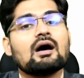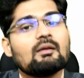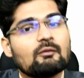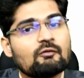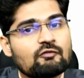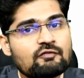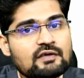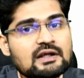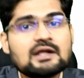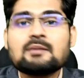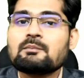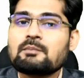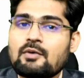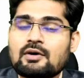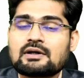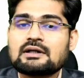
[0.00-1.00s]
very
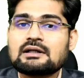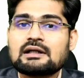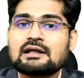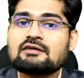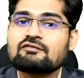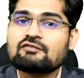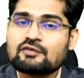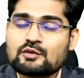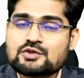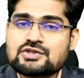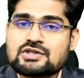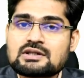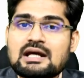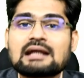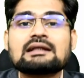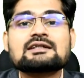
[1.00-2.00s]
important in
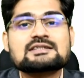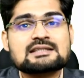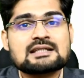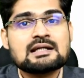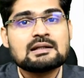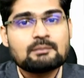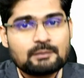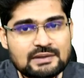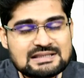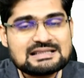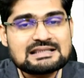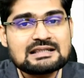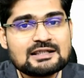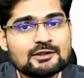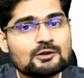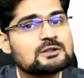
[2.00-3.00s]
future, and it's
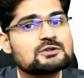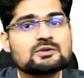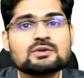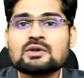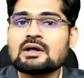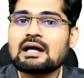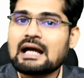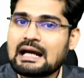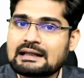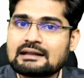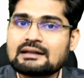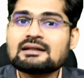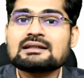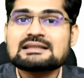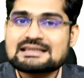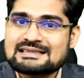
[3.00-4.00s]
presently also at
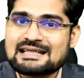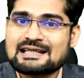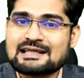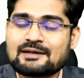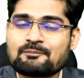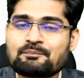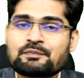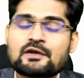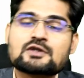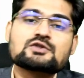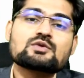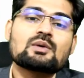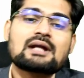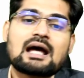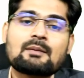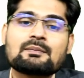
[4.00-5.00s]
a stake. So
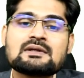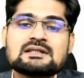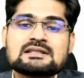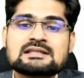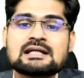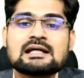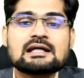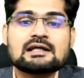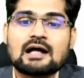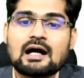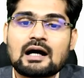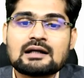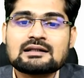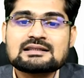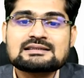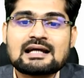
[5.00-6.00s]
what happens?
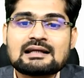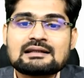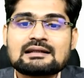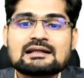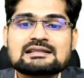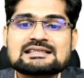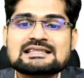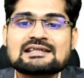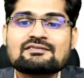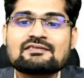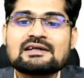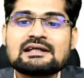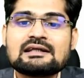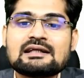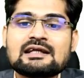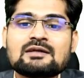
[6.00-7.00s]
Understand that
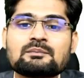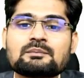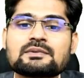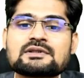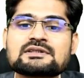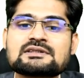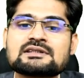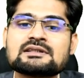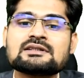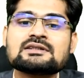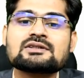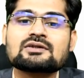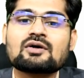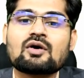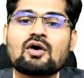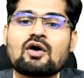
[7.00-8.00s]
seventeen percent
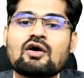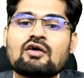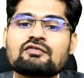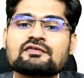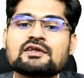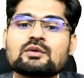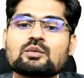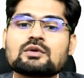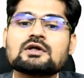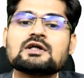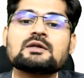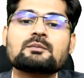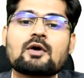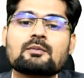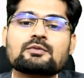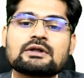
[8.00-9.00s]
of the world
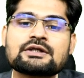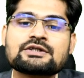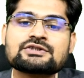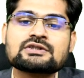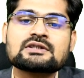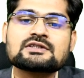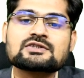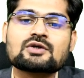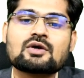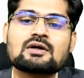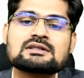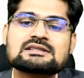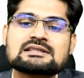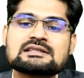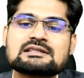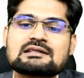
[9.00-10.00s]
population is
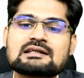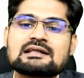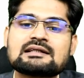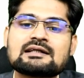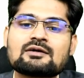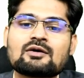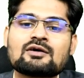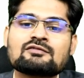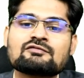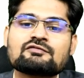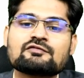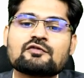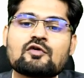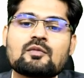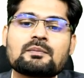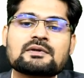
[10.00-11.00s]
concentrated on
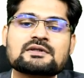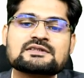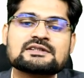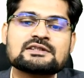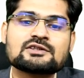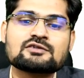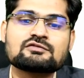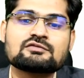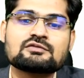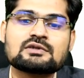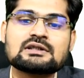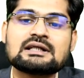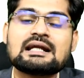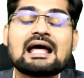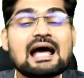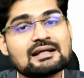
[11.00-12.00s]
four percent of
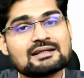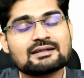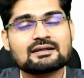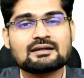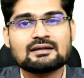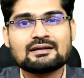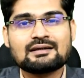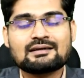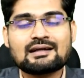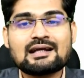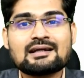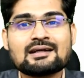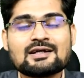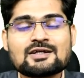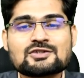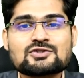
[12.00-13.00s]
world land,
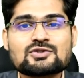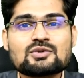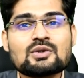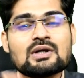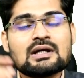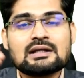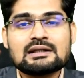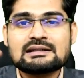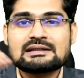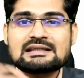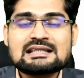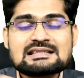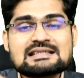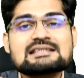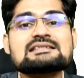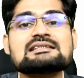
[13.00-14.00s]
right? So
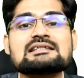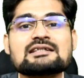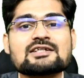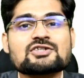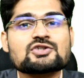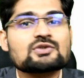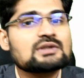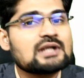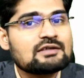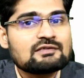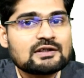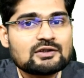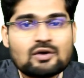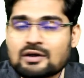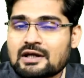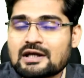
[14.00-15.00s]
this is the ratio that we are
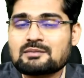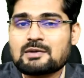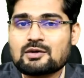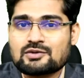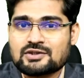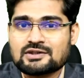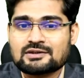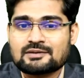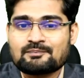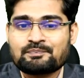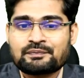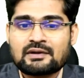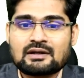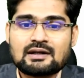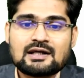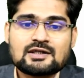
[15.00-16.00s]
talking about here,
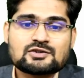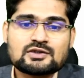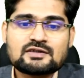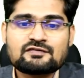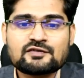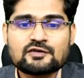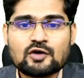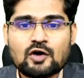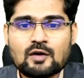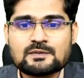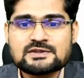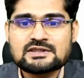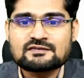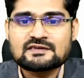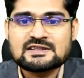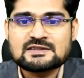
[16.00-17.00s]
right? So if you
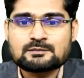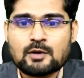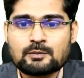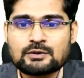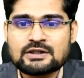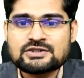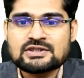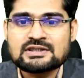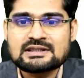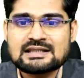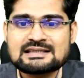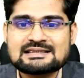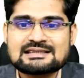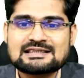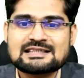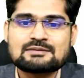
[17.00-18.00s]
observe this population
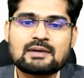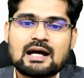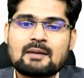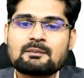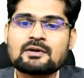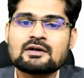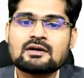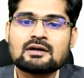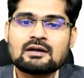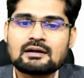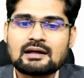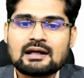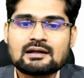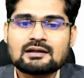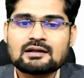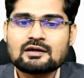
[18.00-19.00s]
density map,
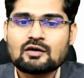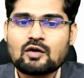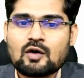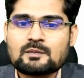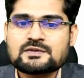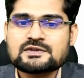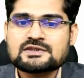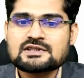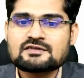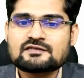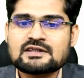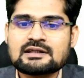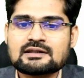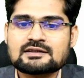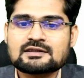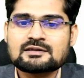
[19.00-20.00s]
right? Observe the
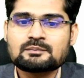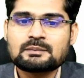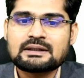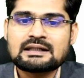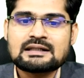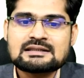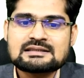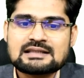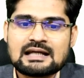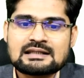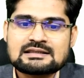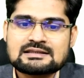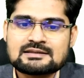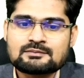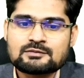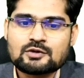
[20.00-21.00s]
northern plains and
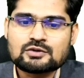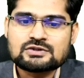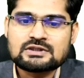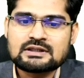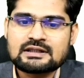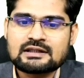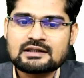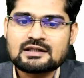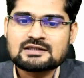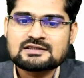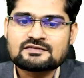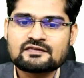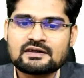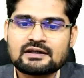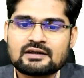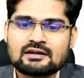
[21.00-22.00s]
some coastal areas
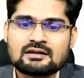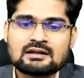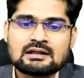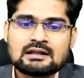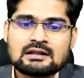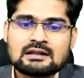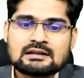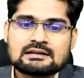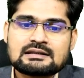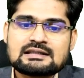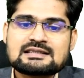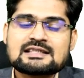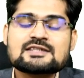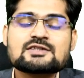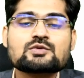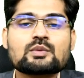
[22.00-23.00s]
of India.
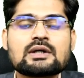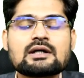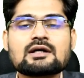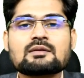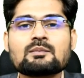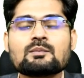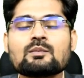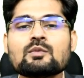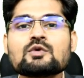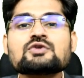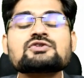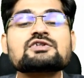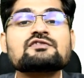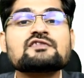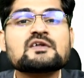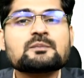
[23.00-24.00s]
This is where
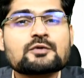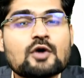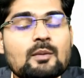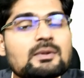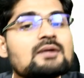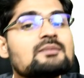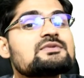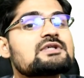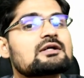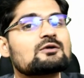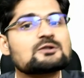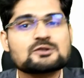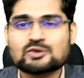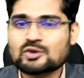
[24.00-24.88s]
most of the problems are also